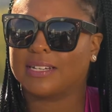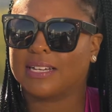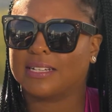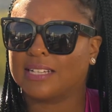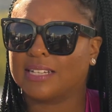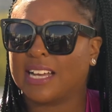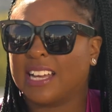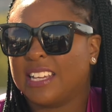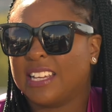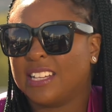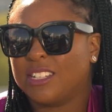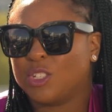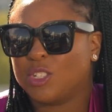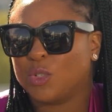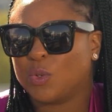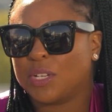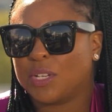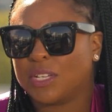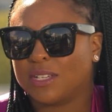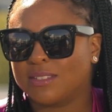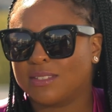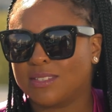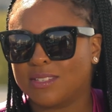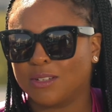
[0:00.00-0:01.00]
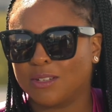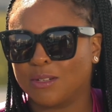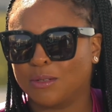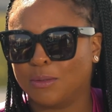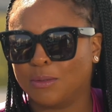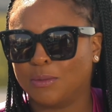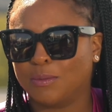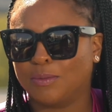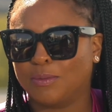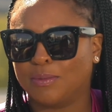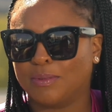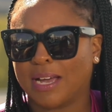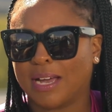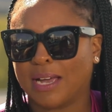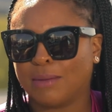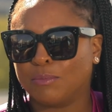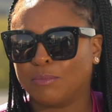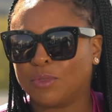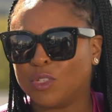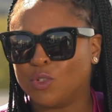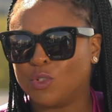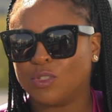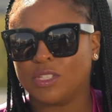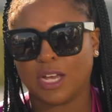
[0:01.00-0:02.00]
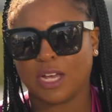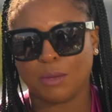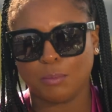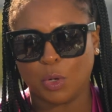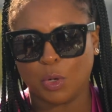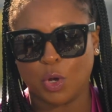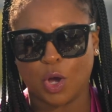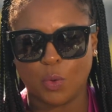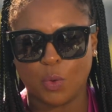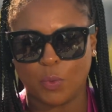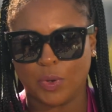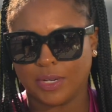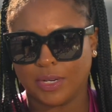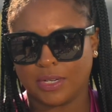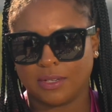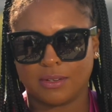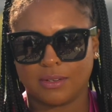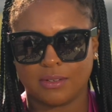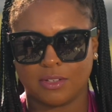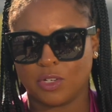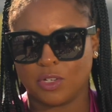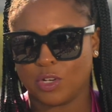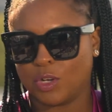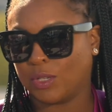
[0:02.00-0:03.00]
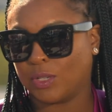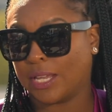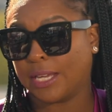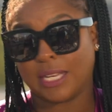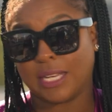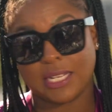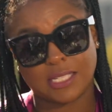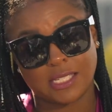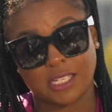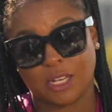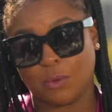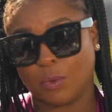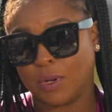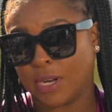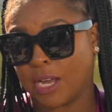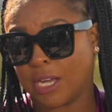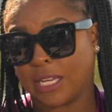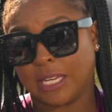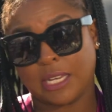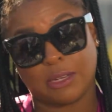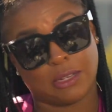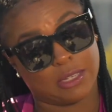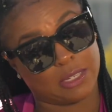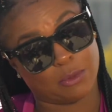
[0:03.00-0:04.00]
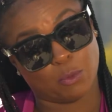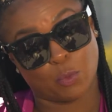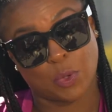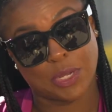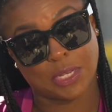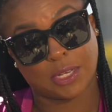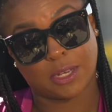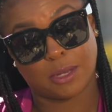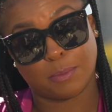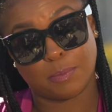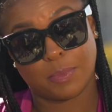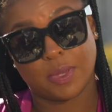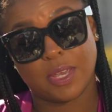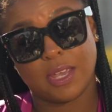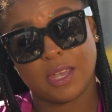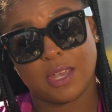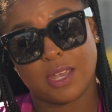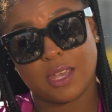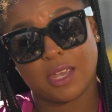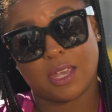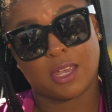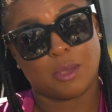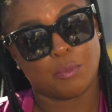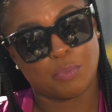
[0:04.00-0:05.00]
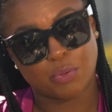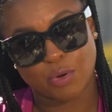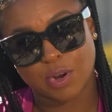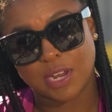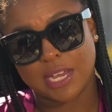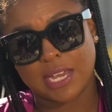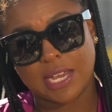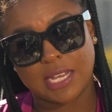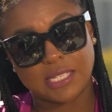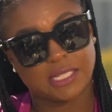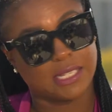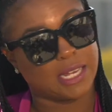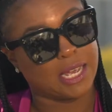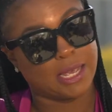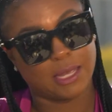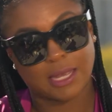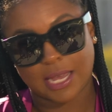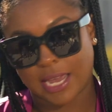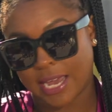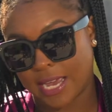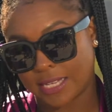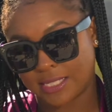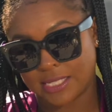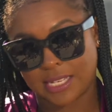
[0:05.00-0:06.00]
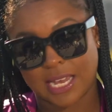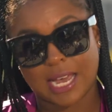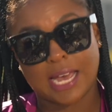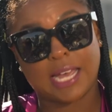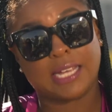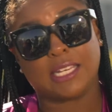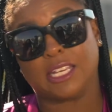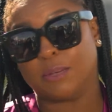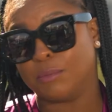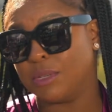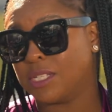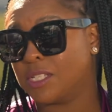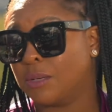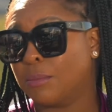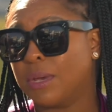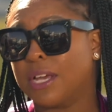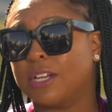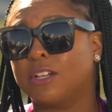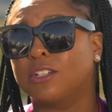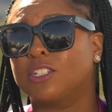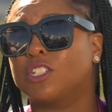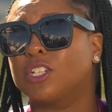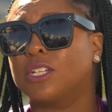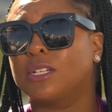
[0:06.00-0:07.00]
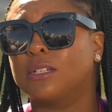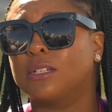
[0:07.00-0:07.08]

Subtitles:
I enjoy it. So I'm going. You know, like I said, when I wake up and praise, I ask God, give me some energy.